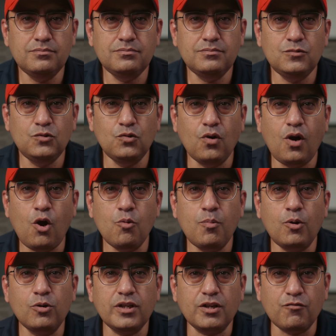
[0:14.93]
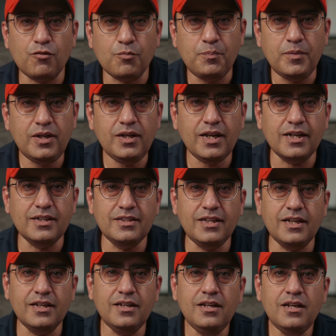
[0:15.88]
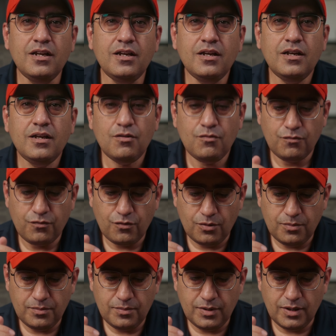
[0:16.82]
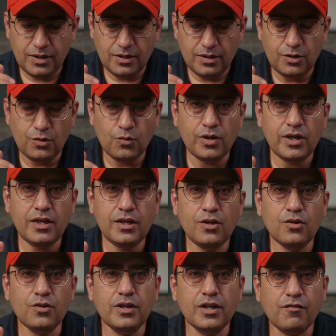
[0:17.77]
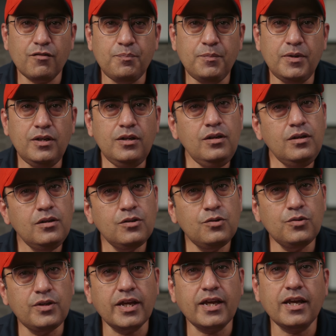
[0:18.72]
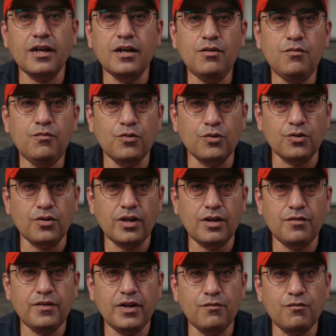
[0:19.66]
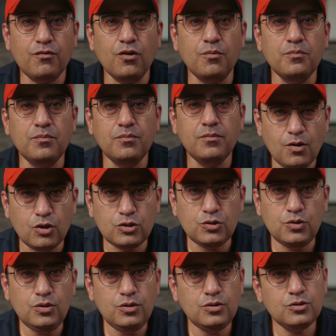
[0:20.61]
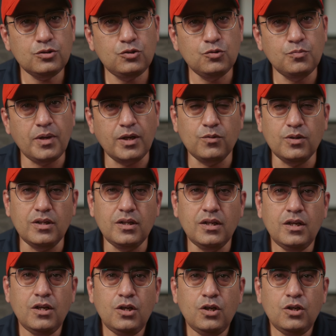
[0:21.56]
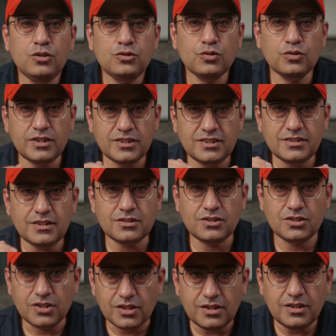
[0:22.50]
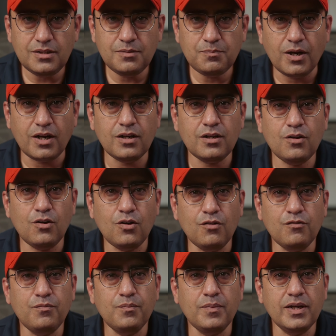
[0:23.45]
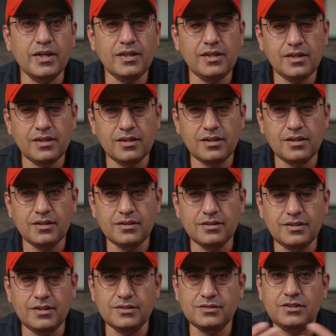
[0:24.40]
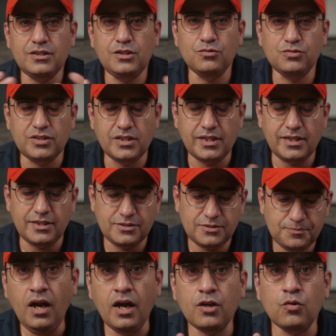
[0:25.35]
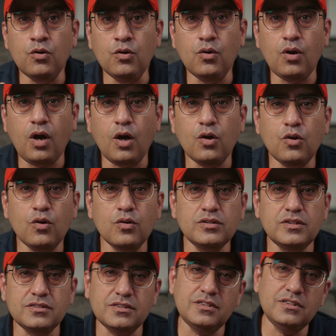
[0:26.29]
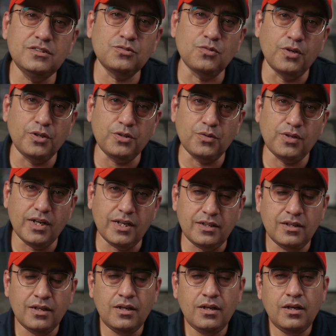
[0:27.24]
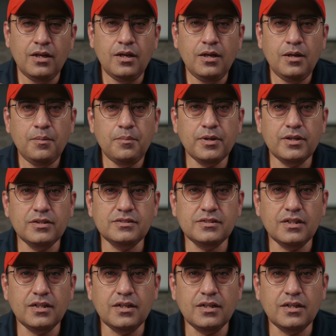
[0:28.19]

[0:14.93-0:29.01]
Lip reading: know-how about equipment, and then from knowing your equipment to taking a photograph, and from auto to manual. So this is a third part of my this new series. I don't know how long this series is going to get, because